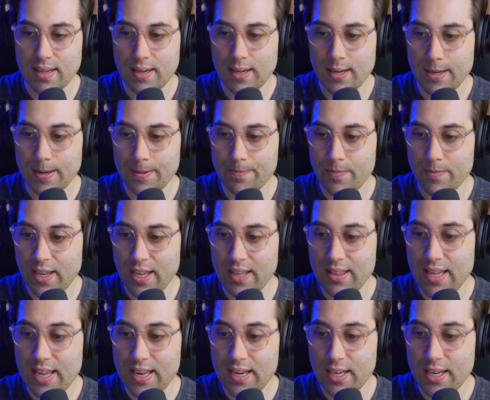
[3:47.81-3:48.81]
and
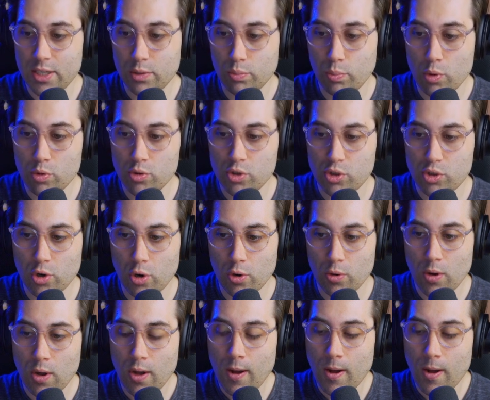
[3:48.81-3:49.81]
then it will show